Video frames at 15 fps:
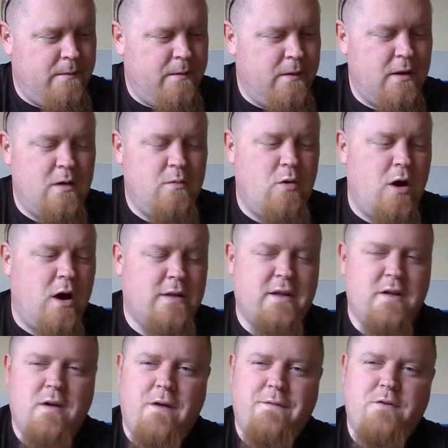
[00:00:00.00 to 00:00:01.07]
You know what?
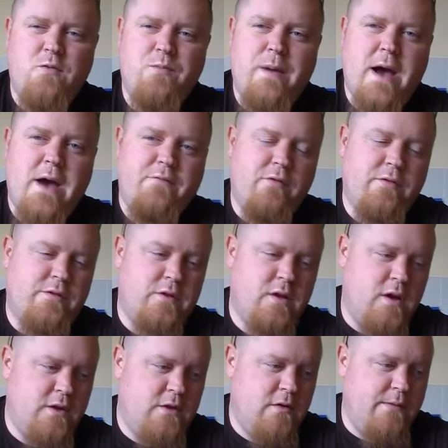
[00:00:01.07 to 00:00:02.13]
I feel bad
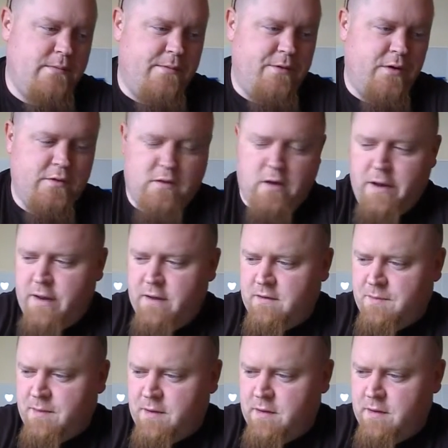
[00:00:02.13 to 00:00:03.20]
doing reviews like
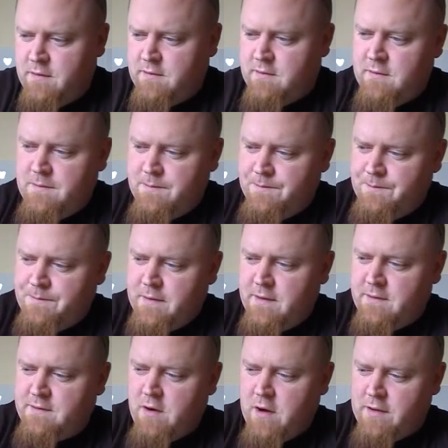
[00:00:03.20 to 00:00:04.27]
this, because
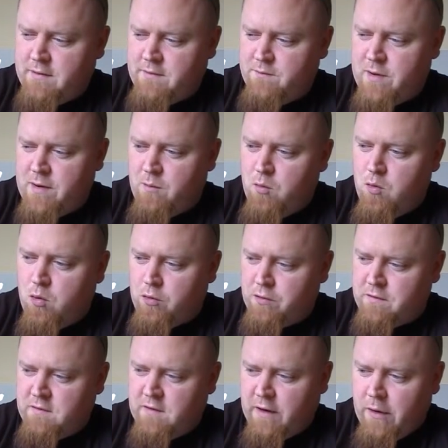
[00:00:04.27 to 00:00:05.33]
these guys have won
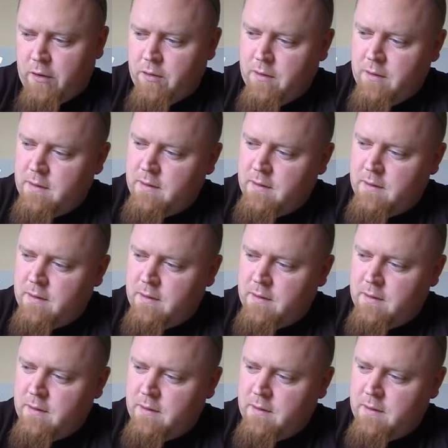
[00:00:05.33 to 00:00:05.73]
awards. You know,